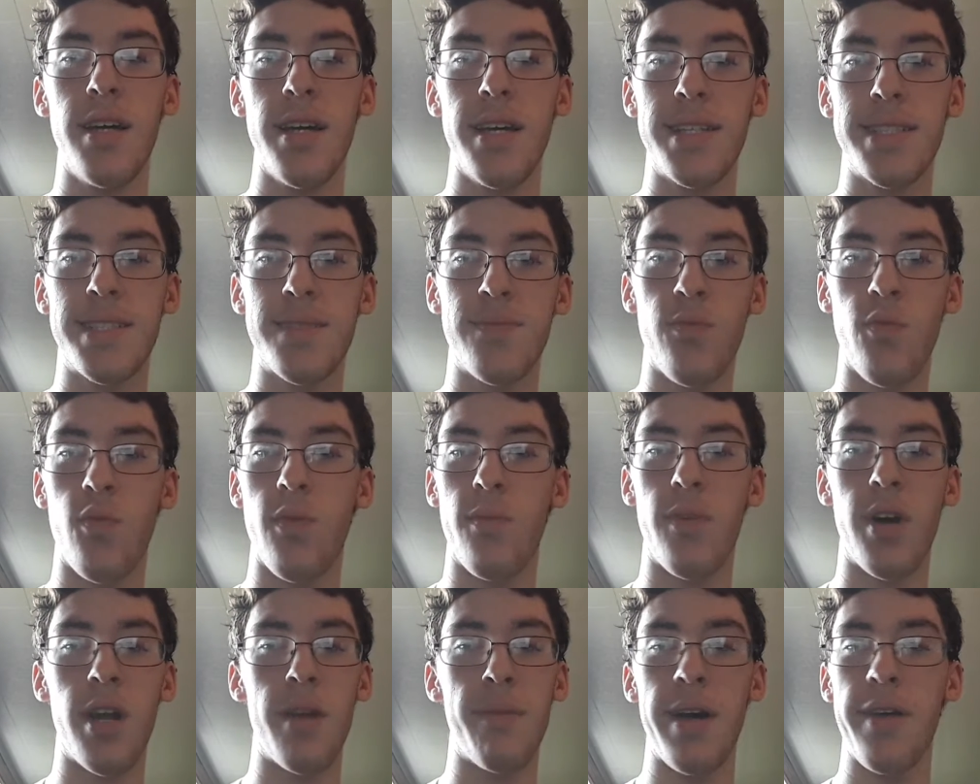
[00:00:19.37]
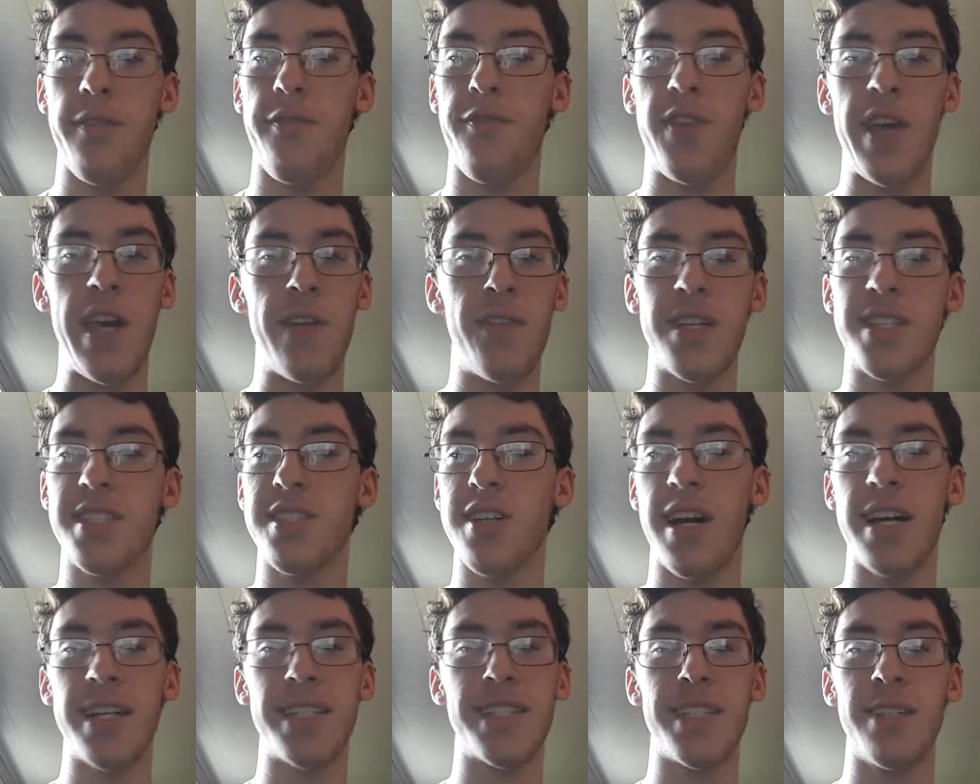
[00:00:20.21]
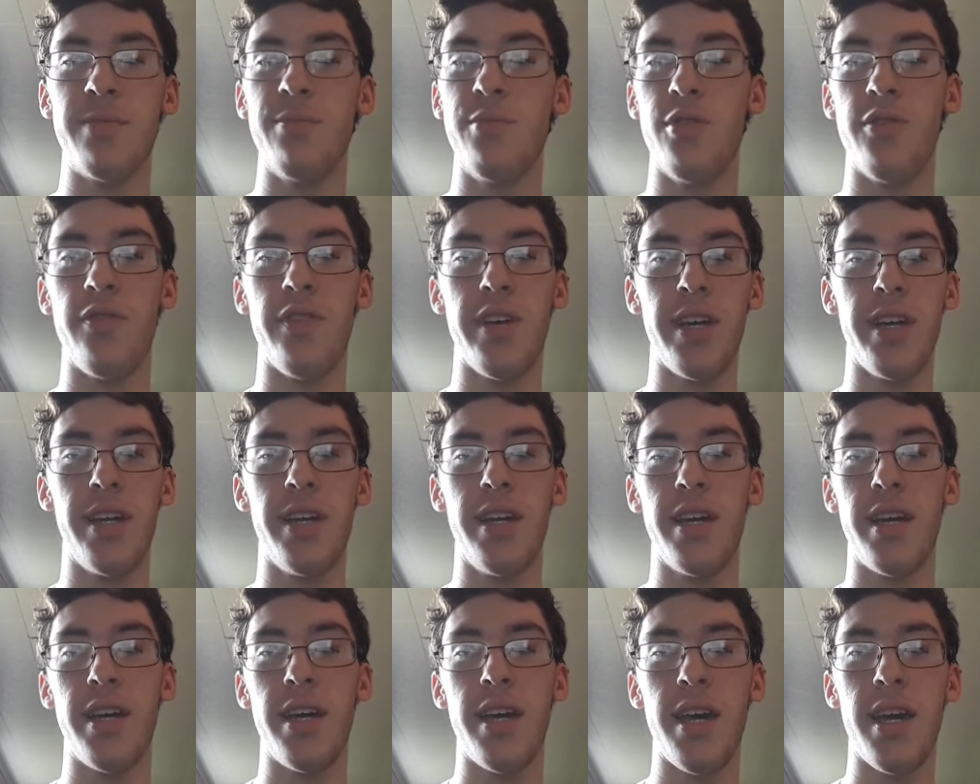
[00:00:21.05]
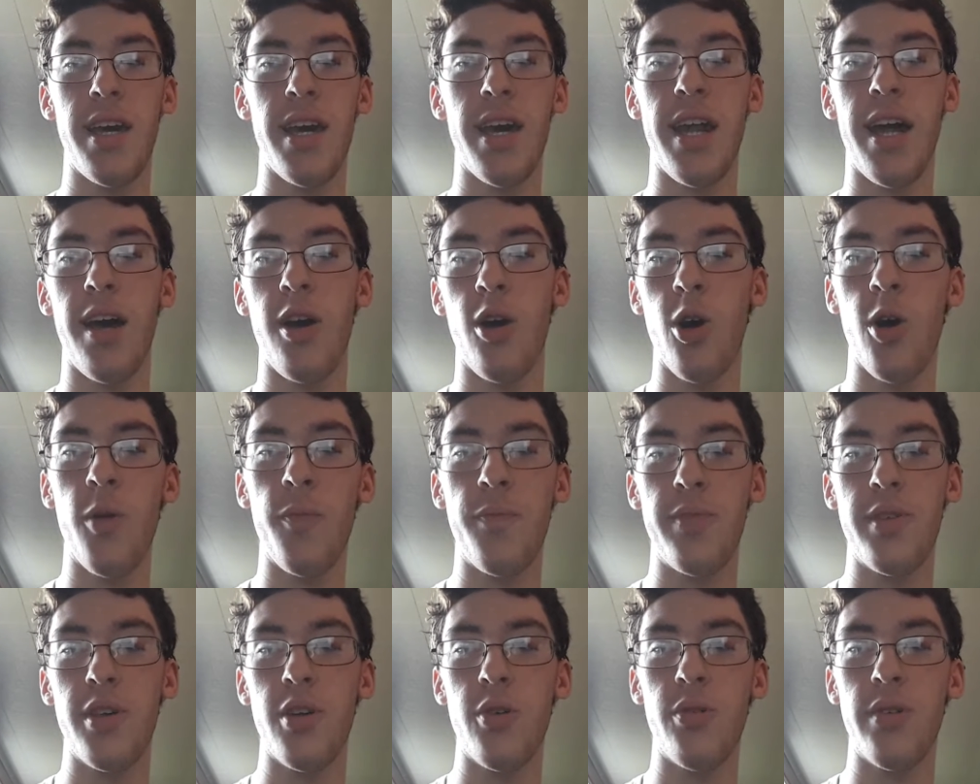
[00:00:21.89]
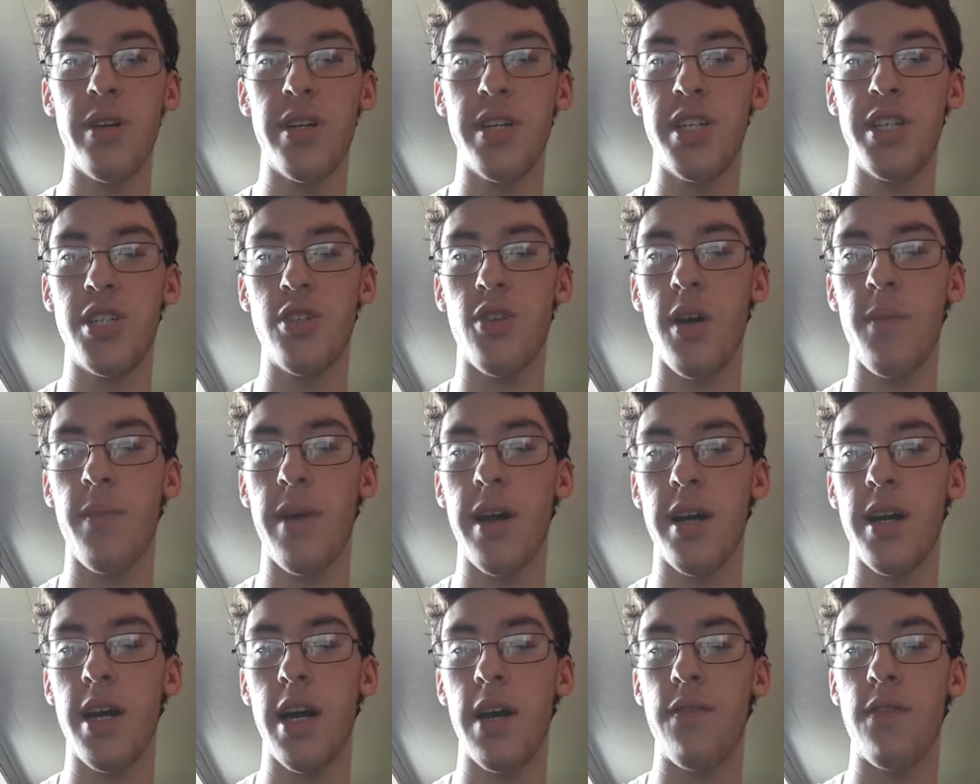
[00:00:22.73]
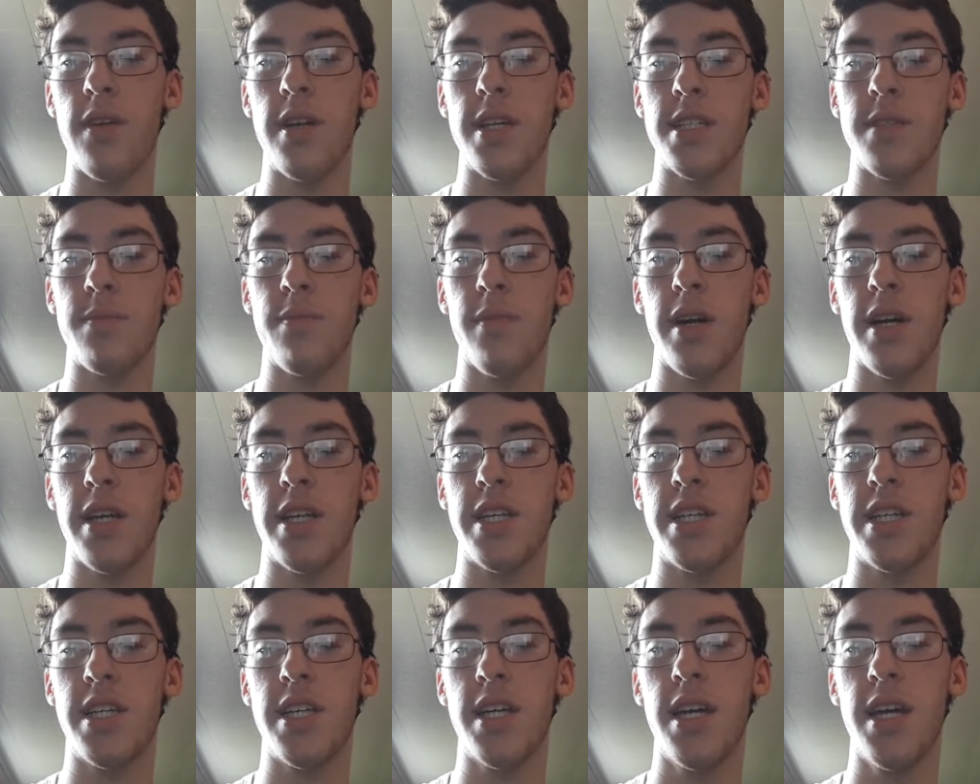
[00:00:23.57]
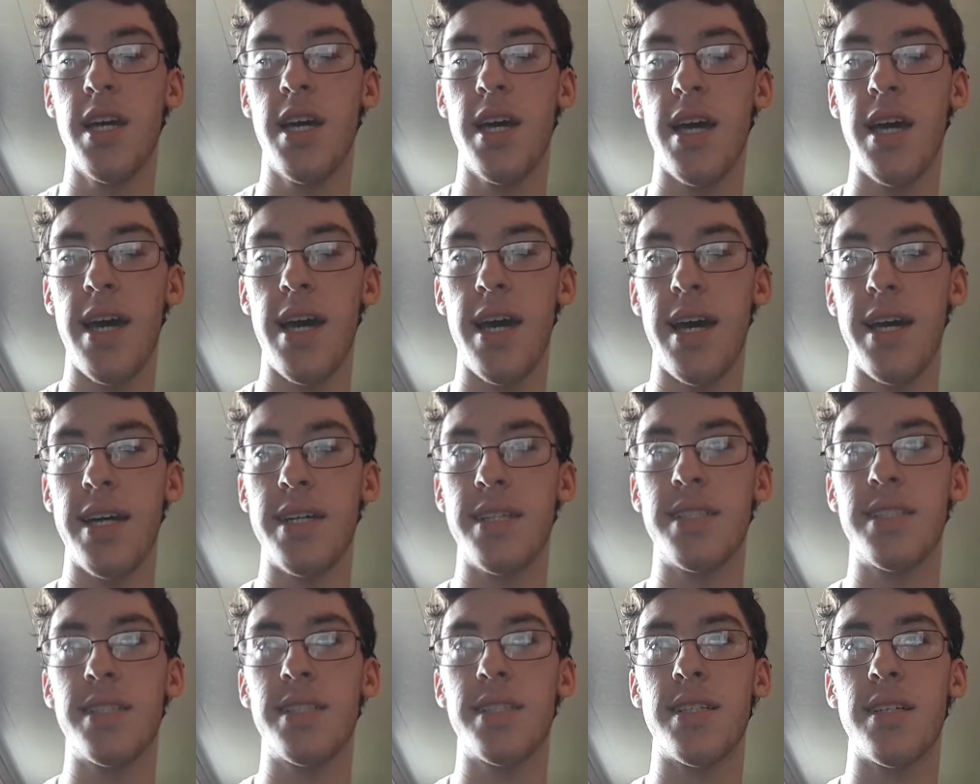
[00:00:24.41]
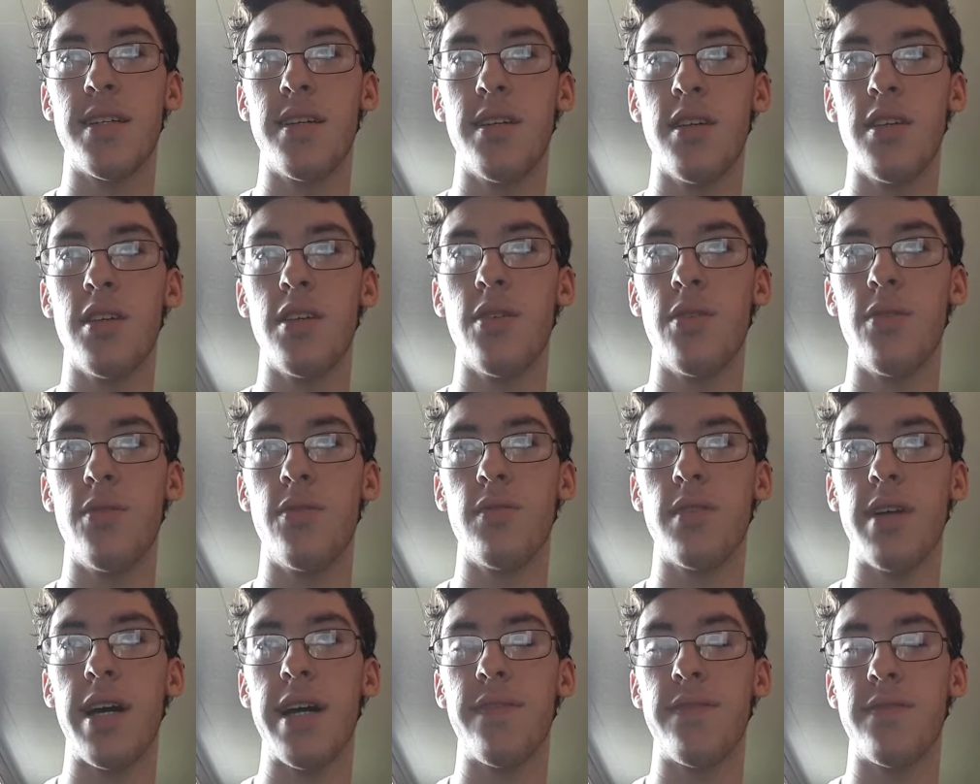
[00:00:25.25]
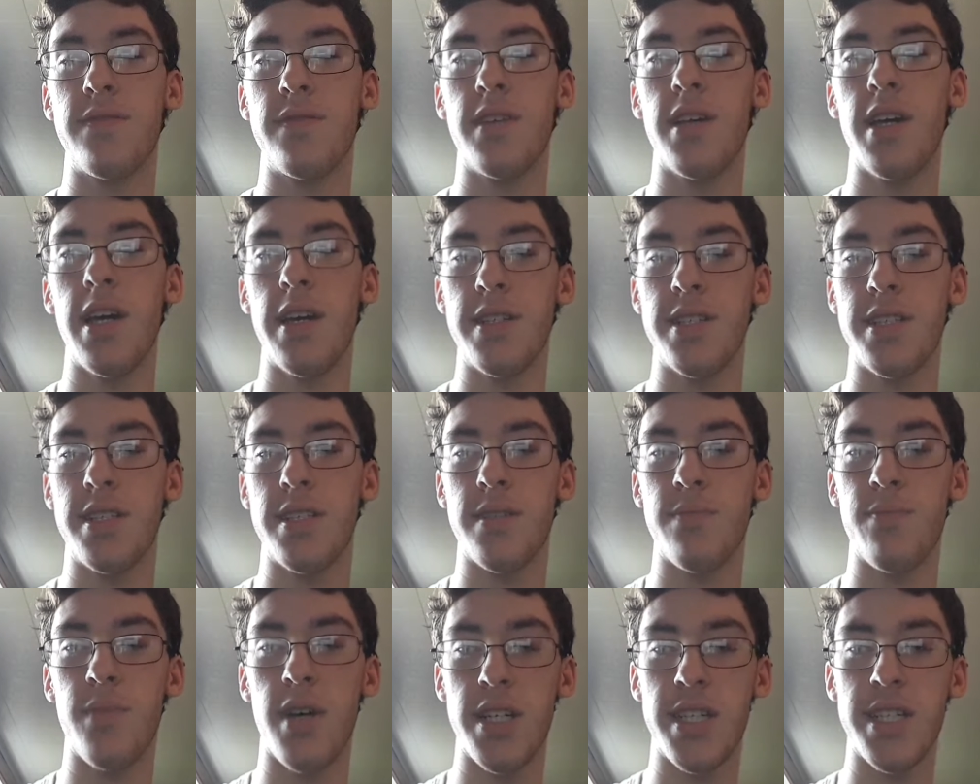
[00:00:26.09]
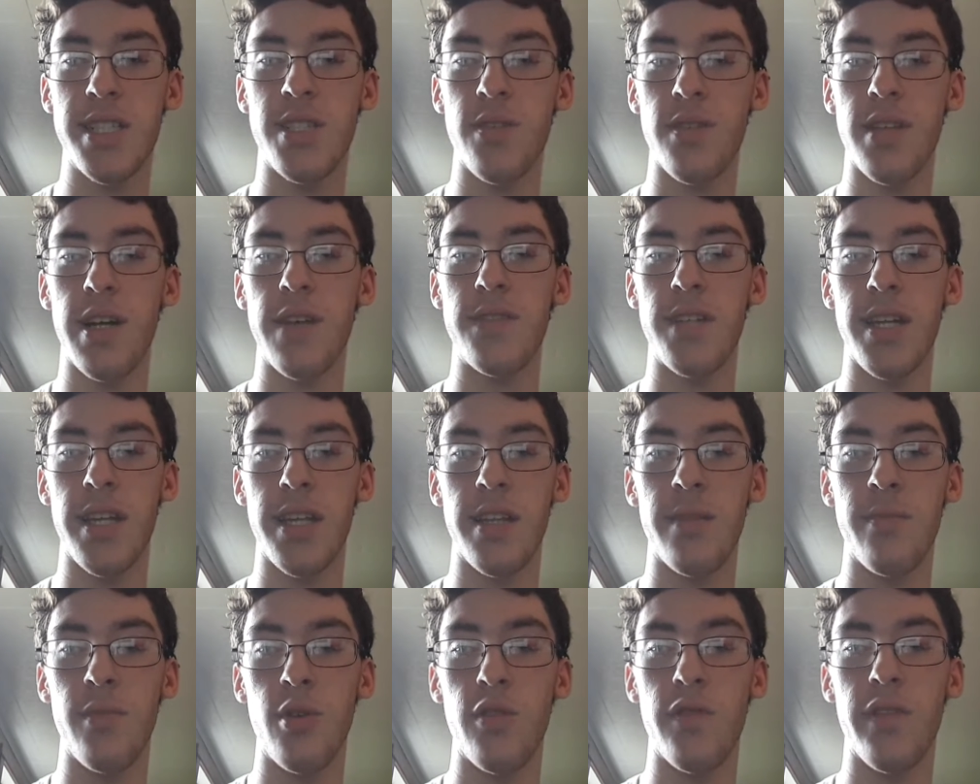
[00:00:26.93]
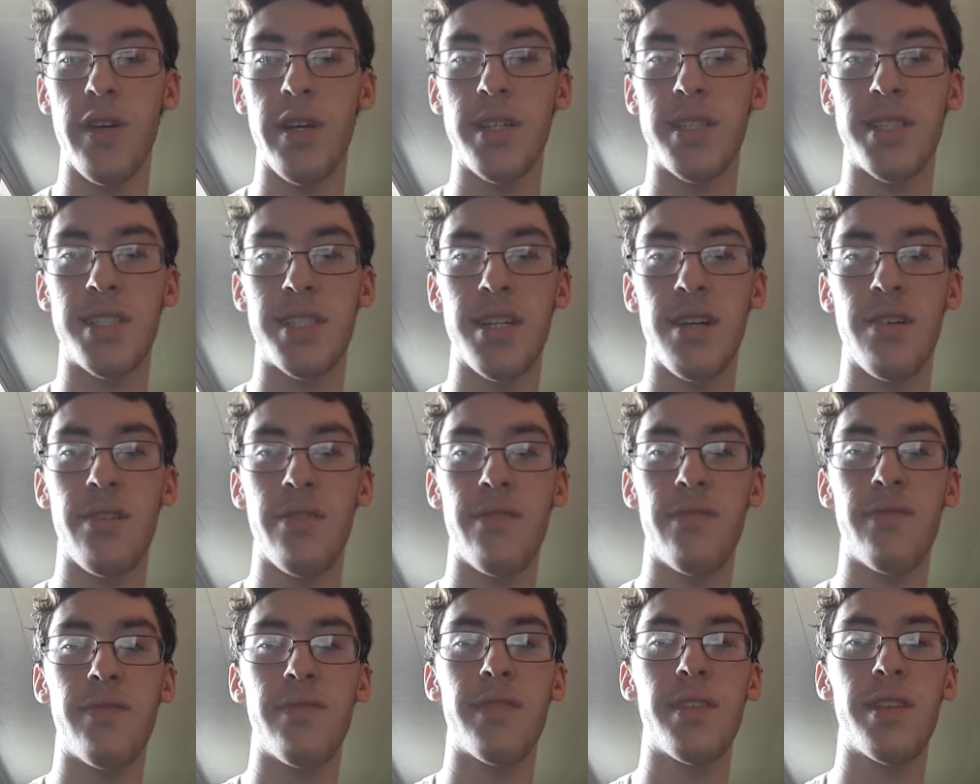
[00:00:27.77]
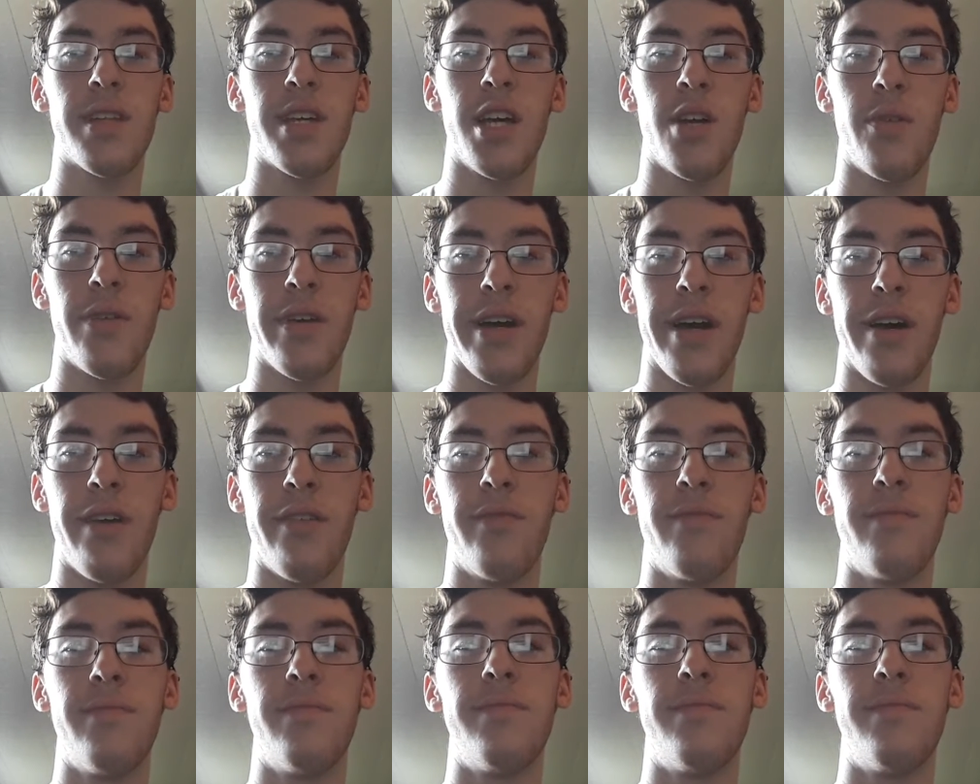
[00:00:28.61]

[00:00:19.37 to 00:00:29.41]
It's one of my favorite songs in the movie, and I hope you enjoy my cover as much as you loved as much as you loved it in the movie. So here we go.